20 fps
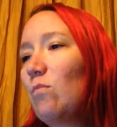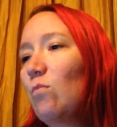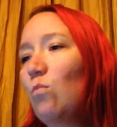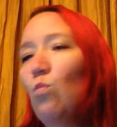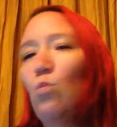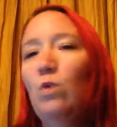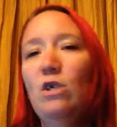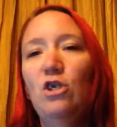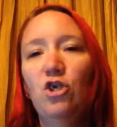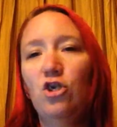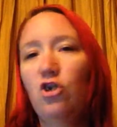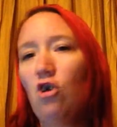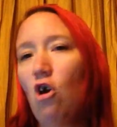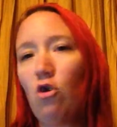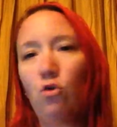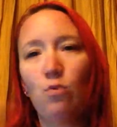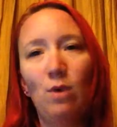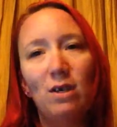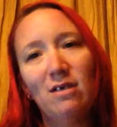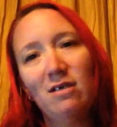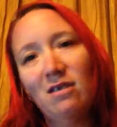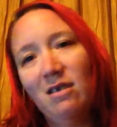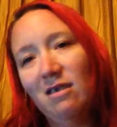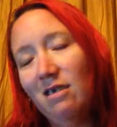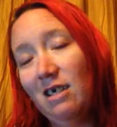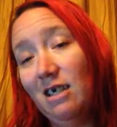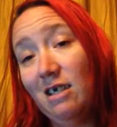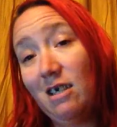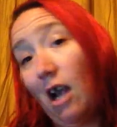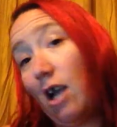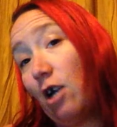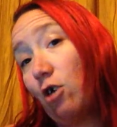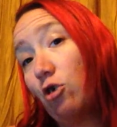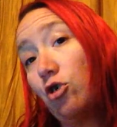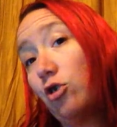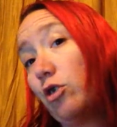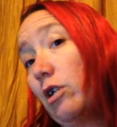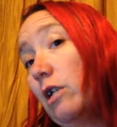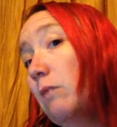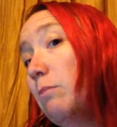we just talked wrestling the entire
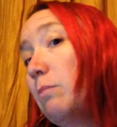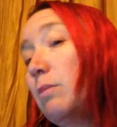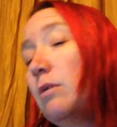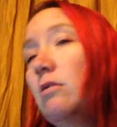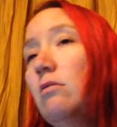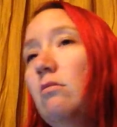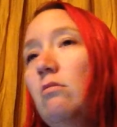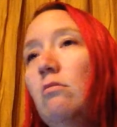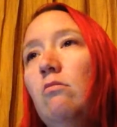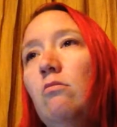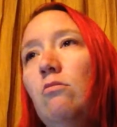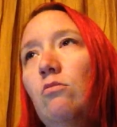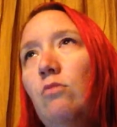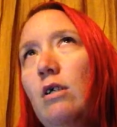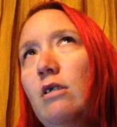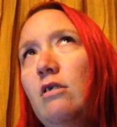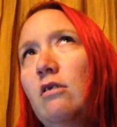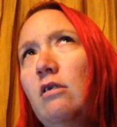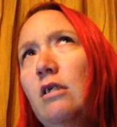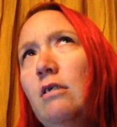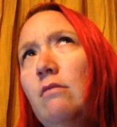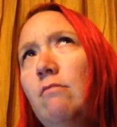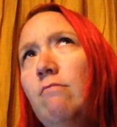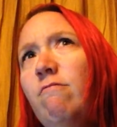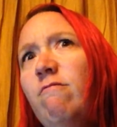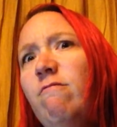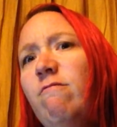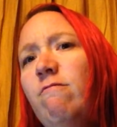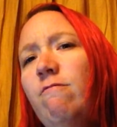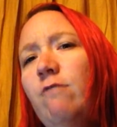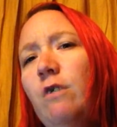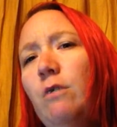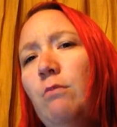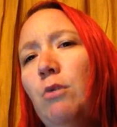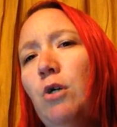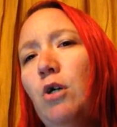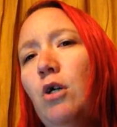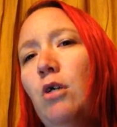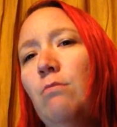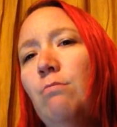trip. Wrestling,
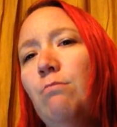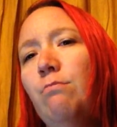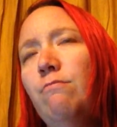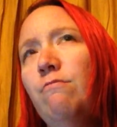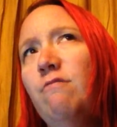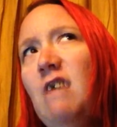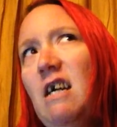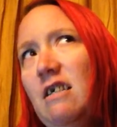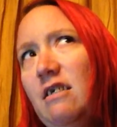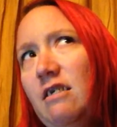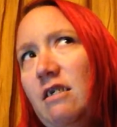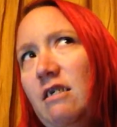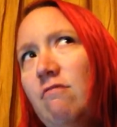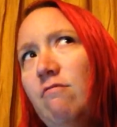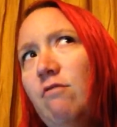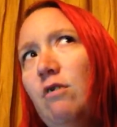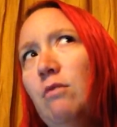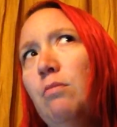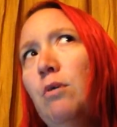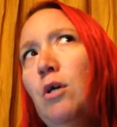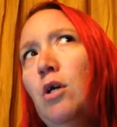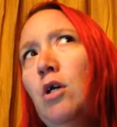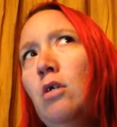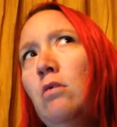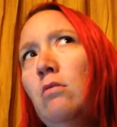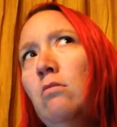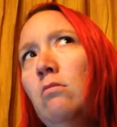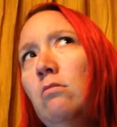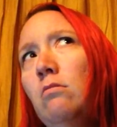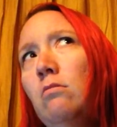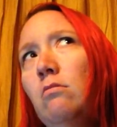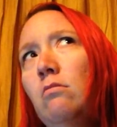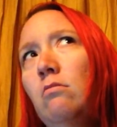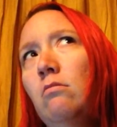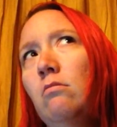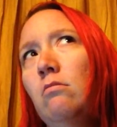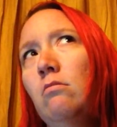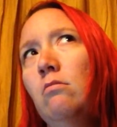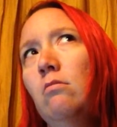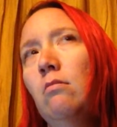football, fantasy football,
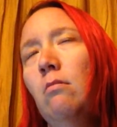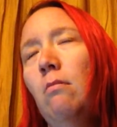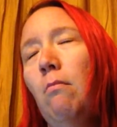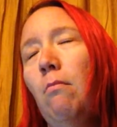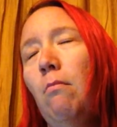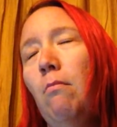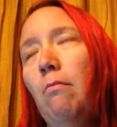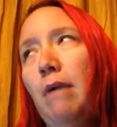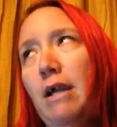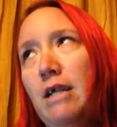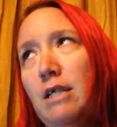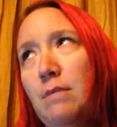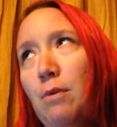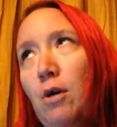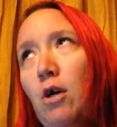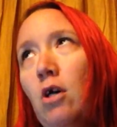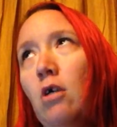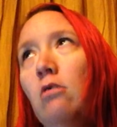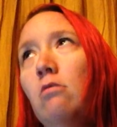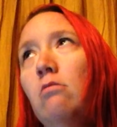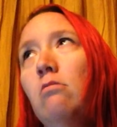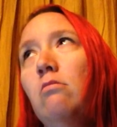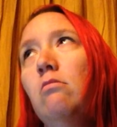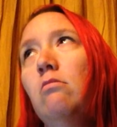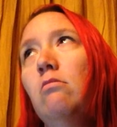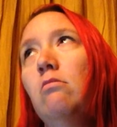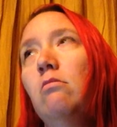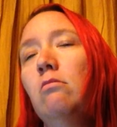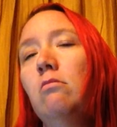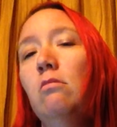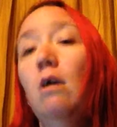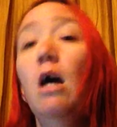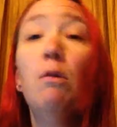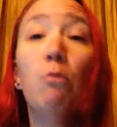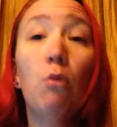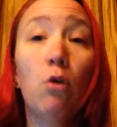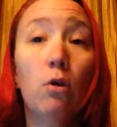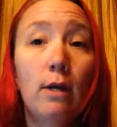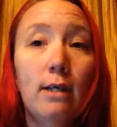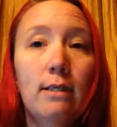baseball, and
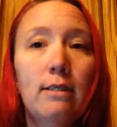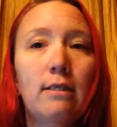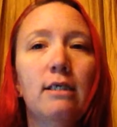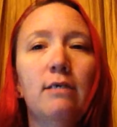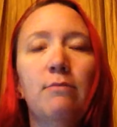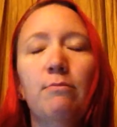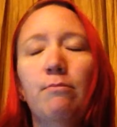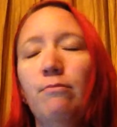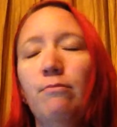more wrestling.